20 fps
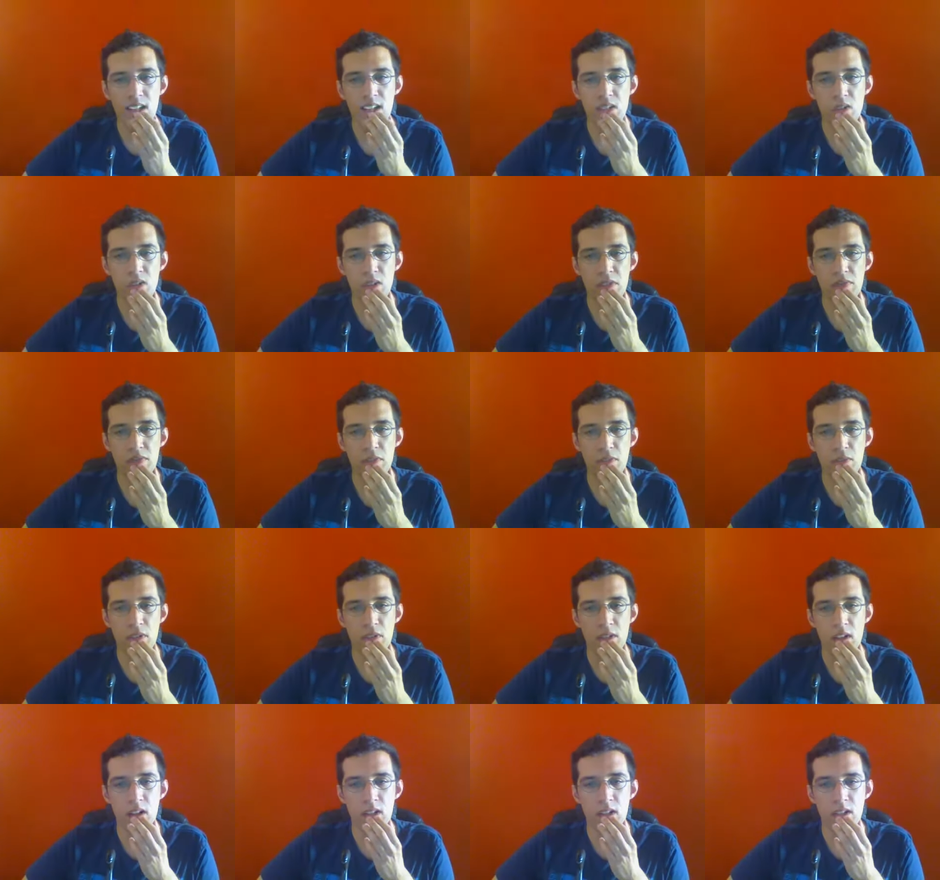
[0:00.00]
Lola's with
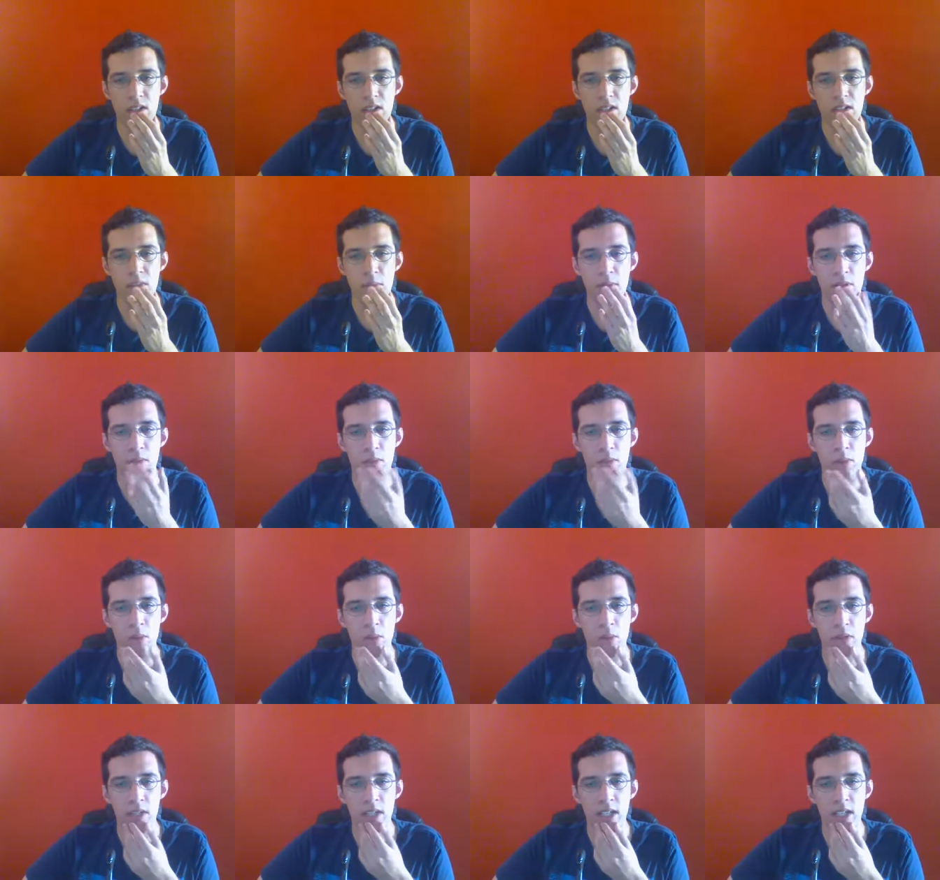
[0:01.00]
regardless the P2P
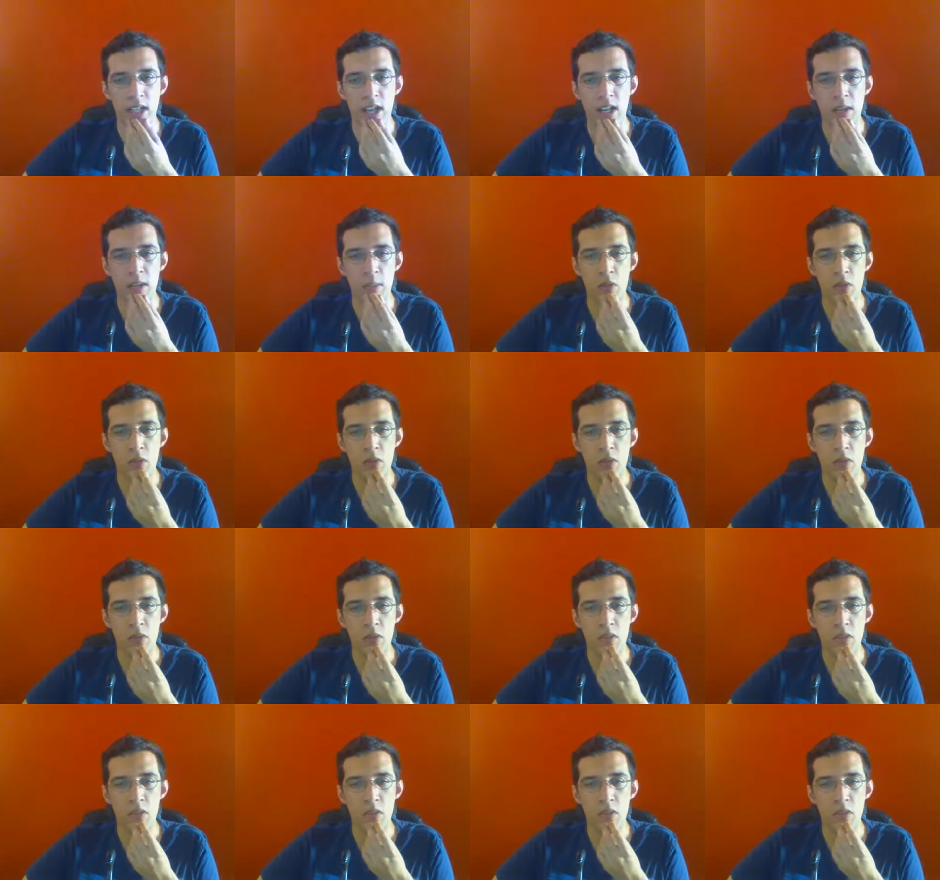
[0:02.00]
working anymore.